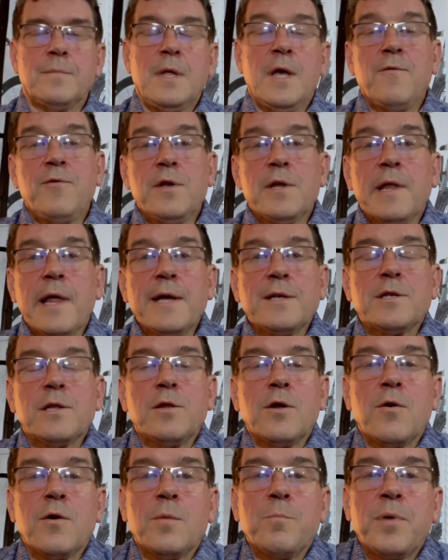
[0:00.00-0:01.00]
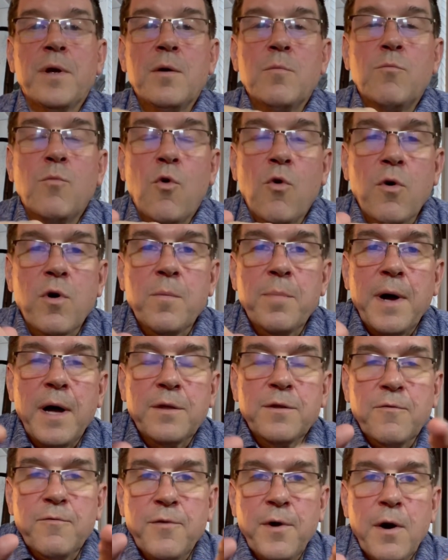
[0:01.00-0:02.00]
If you'd like to learn a bit more
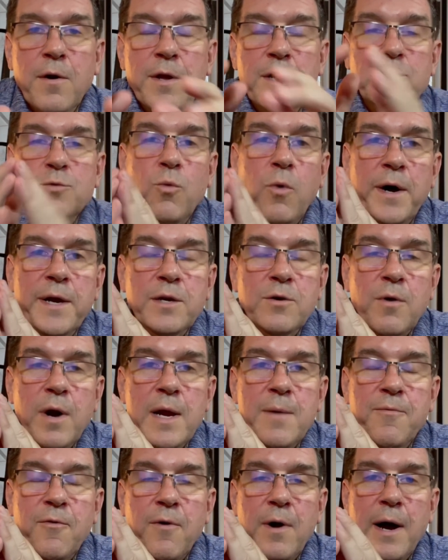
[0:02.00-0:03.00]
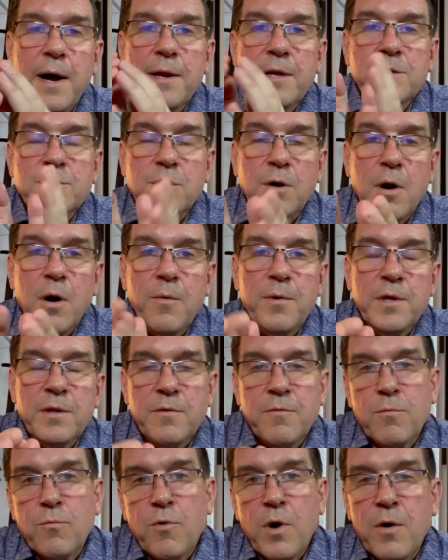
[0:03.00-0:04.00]
about the various white grape varieties grown in
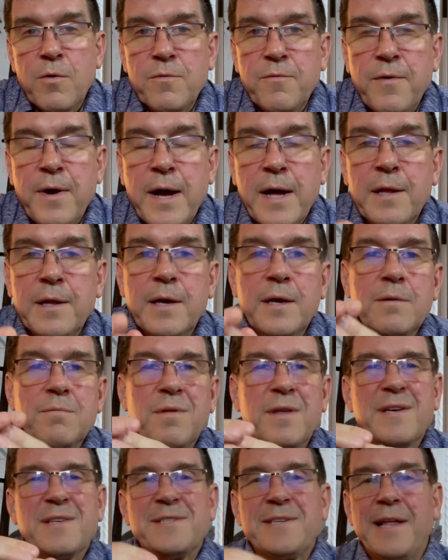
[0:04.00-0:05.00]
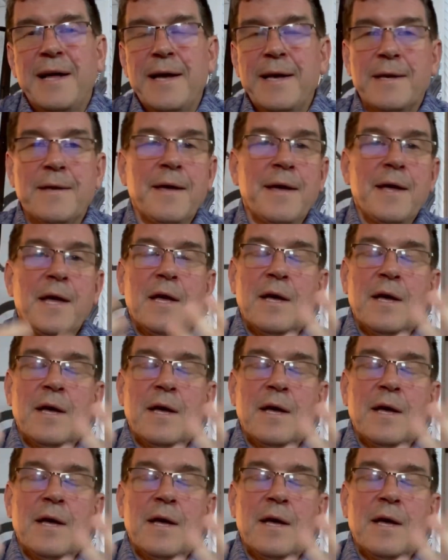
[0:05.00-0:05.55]
the Rhone Valley, things like